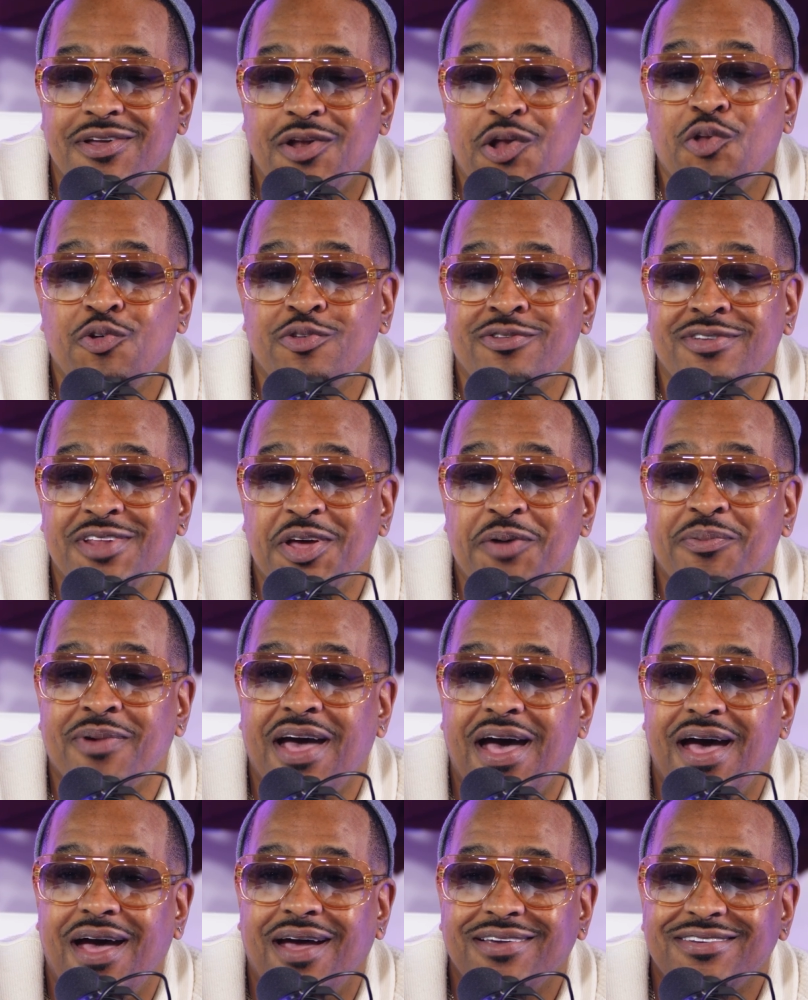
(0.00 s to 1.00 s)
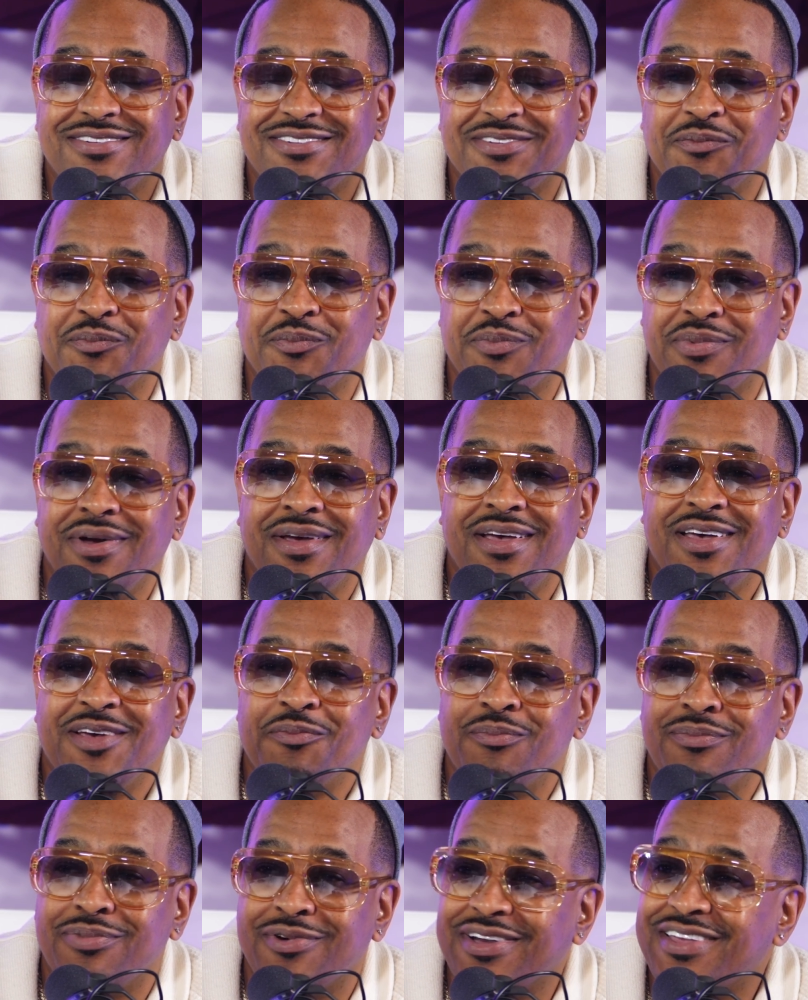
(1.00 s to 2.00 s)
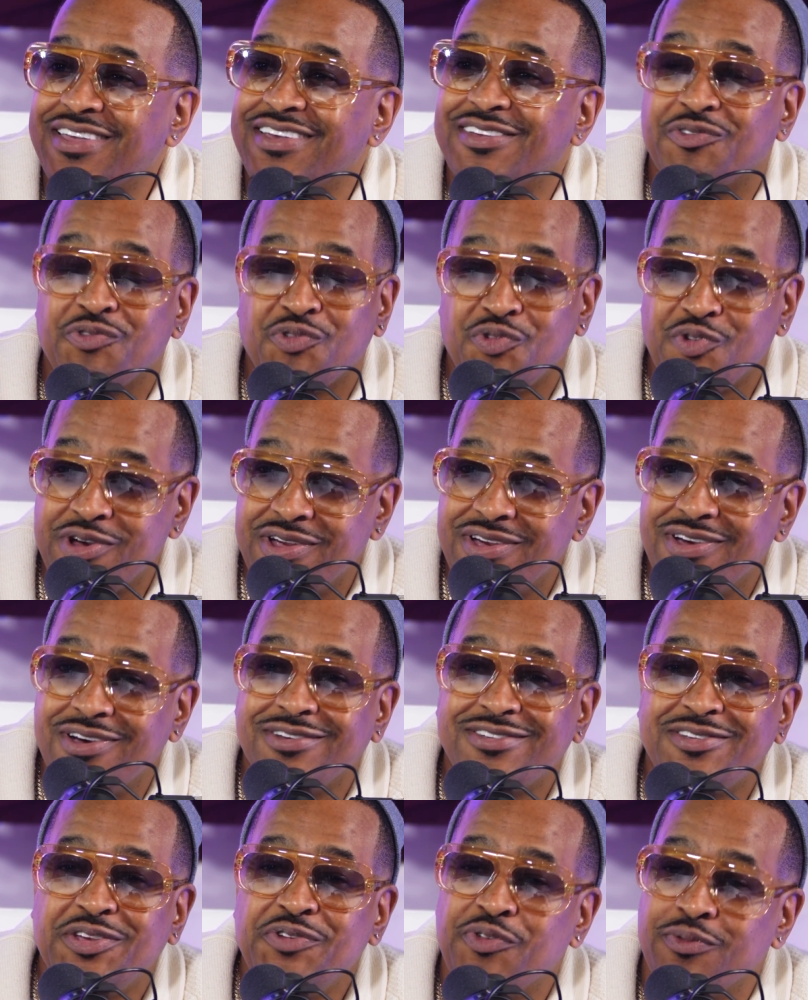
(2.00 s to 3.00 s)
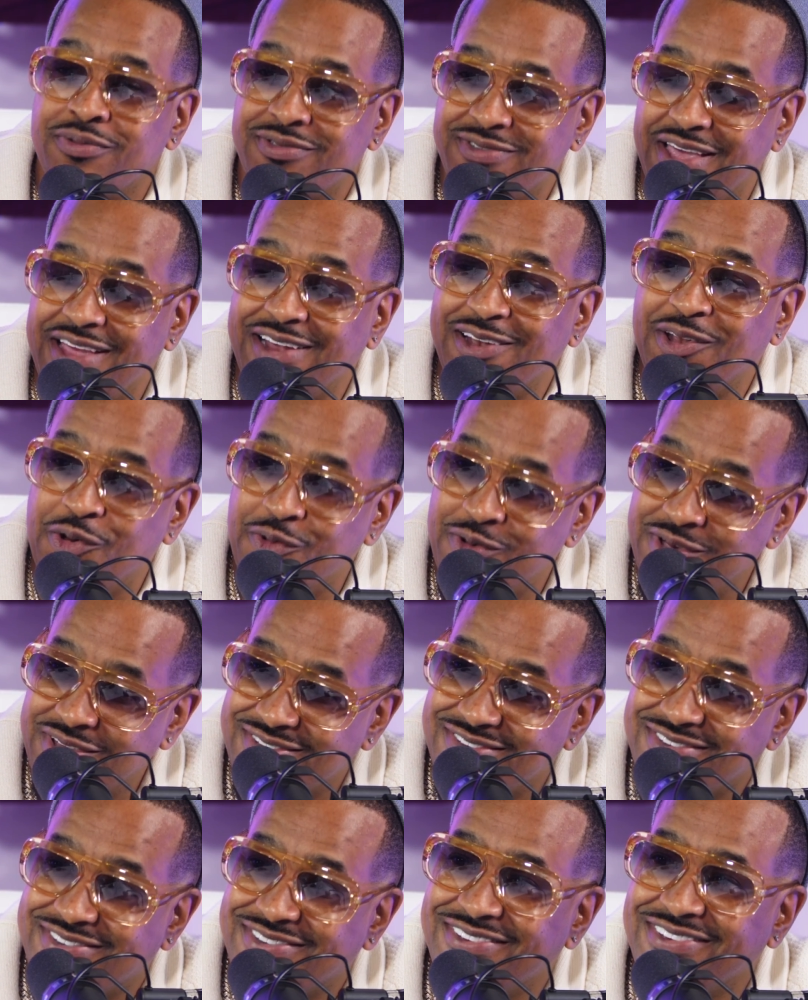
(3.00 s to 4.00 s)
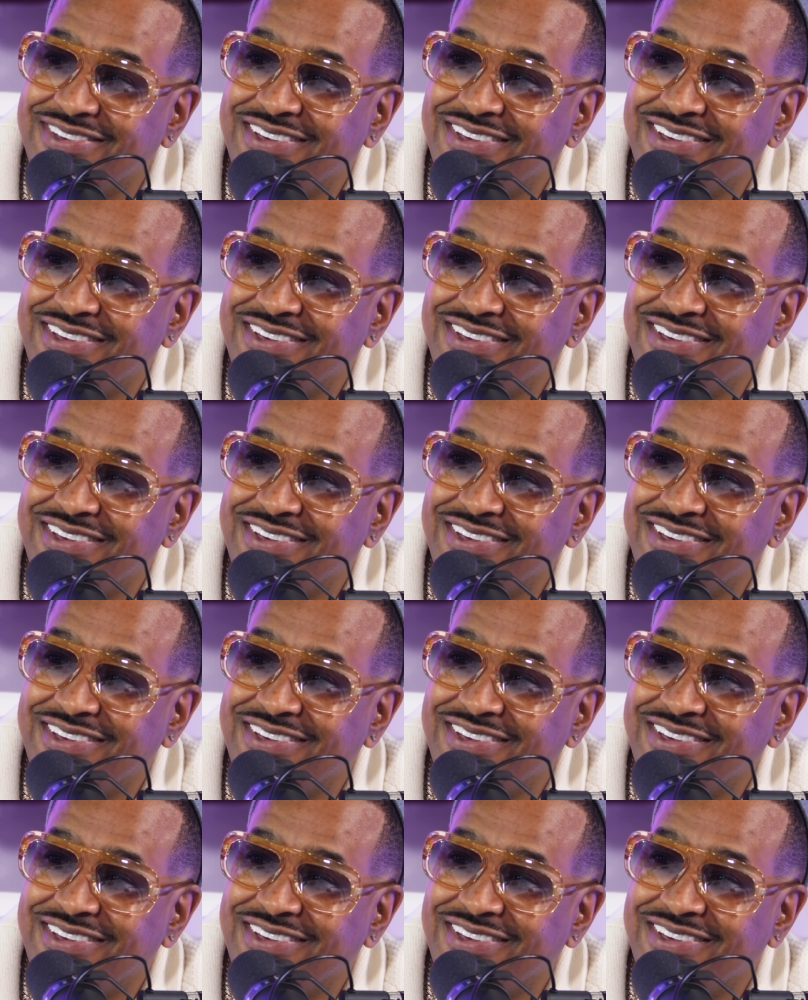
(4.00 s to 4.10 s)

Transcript: gonna loosen up, guys. Brooke is real. She from St. Louis.